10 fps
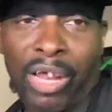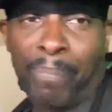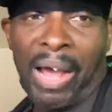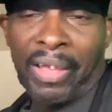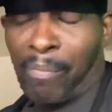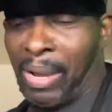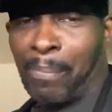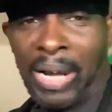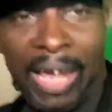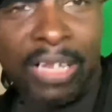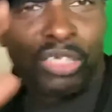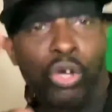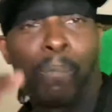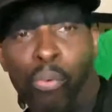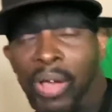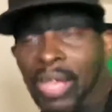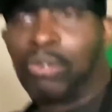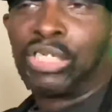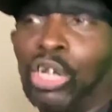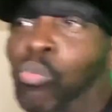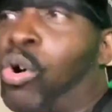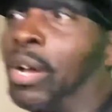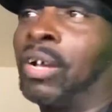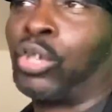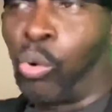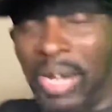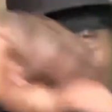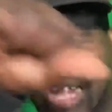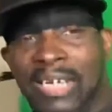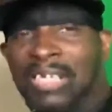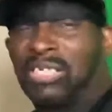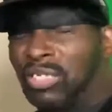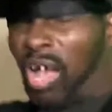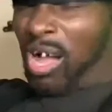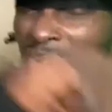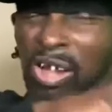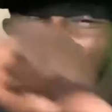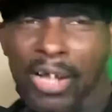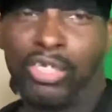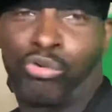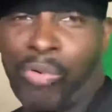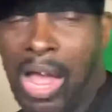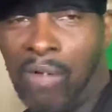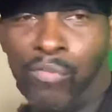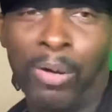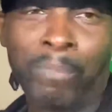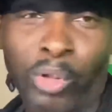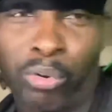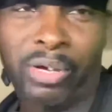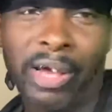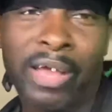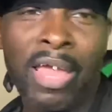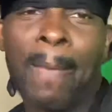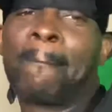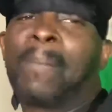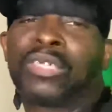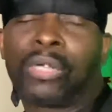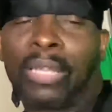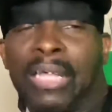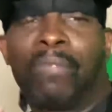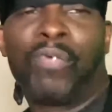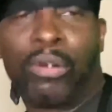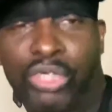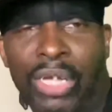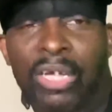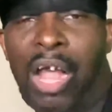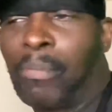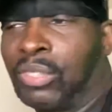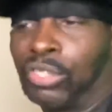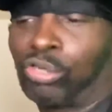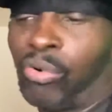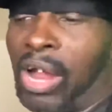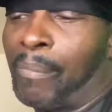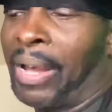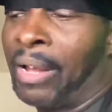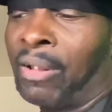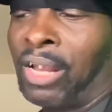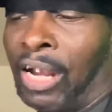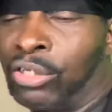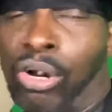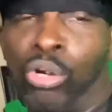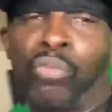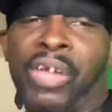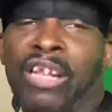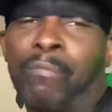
up out of here, man. But, hey, this your boy, LCDAONE, your indie star car driver, okay? Make sure y'all like the video, share, comment, subscribe, man, and turn the notification